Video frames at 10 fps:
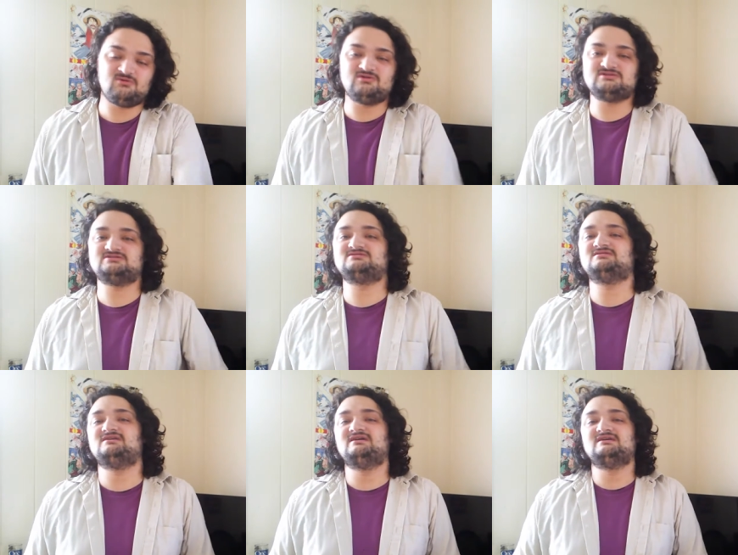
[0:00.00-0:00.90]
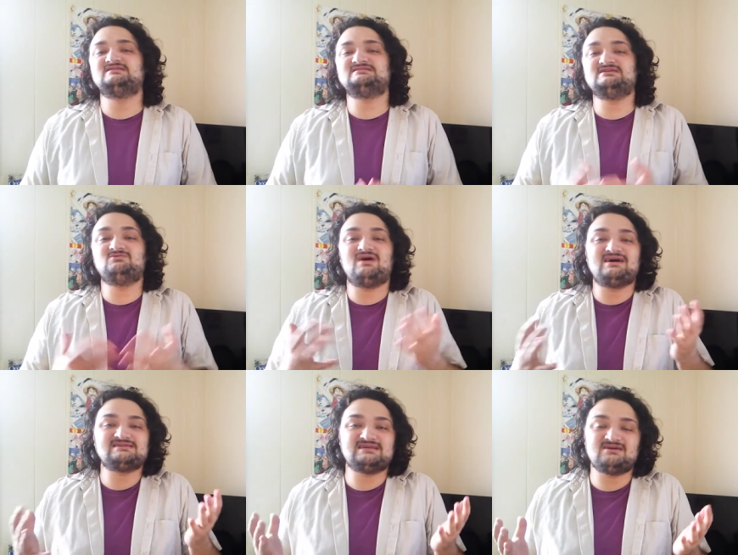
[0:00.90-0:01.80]
Want to see what
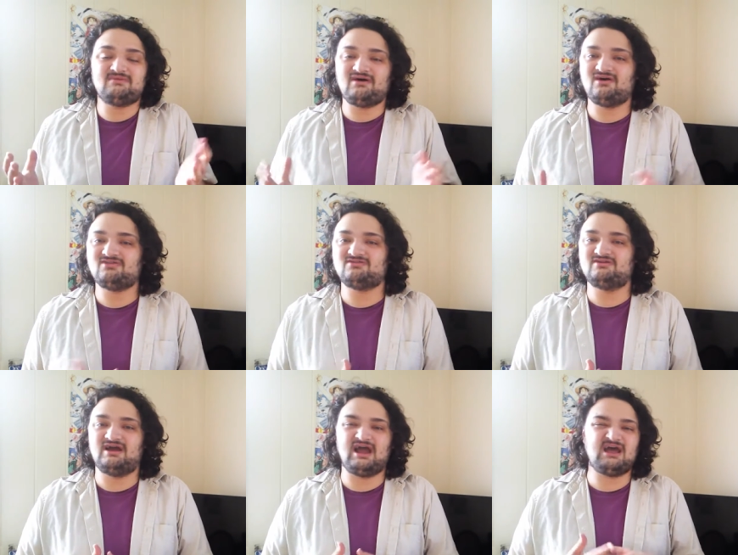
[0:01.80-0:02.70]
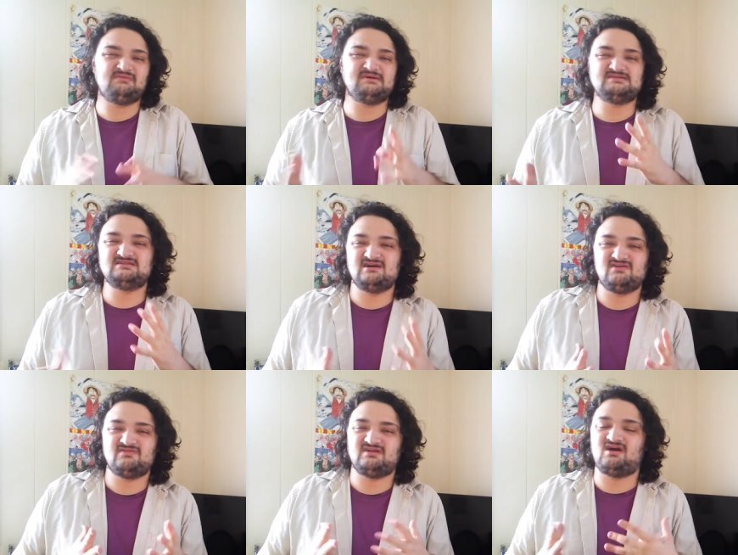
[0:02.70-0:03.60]
I say about other anime
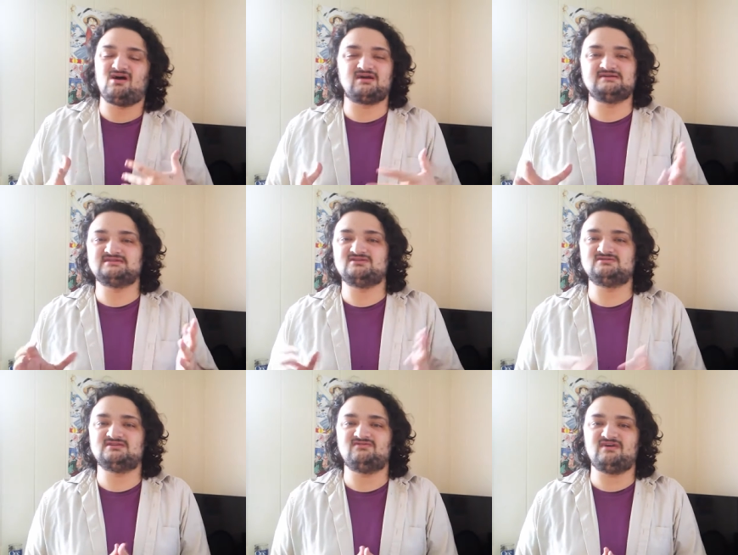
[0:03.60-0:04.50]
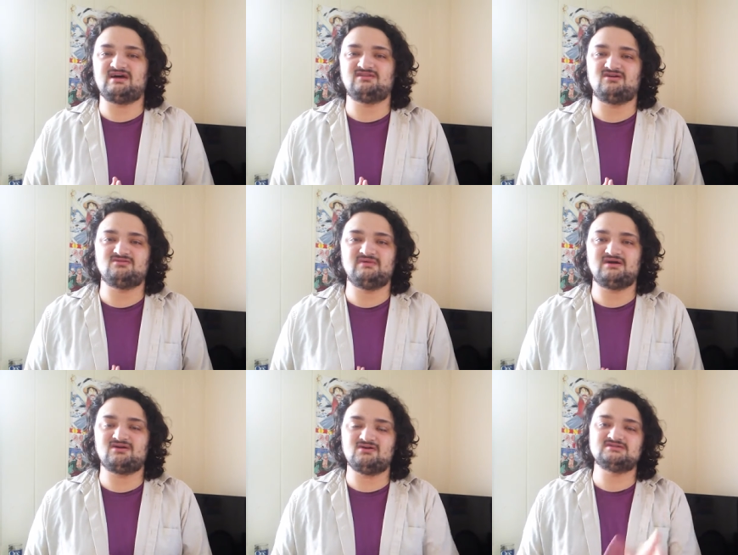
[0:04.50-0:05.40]
stuff and all kinds of other stuff I talk
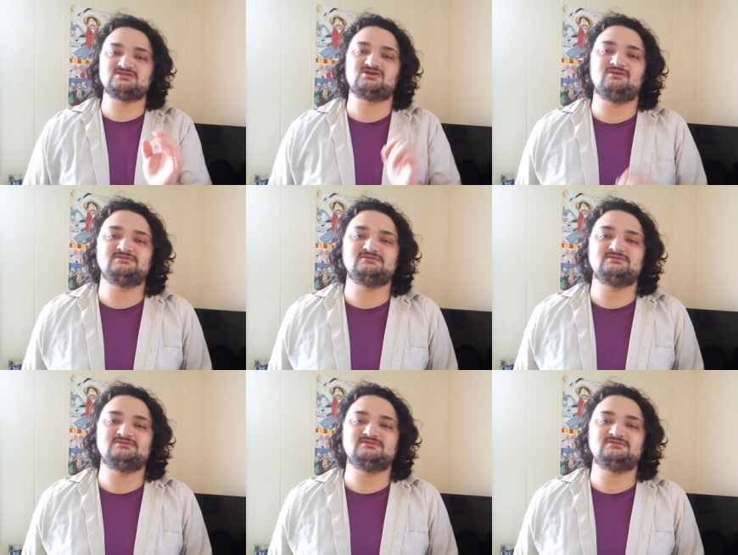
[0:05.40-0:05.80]
about, go ahead and subscribe.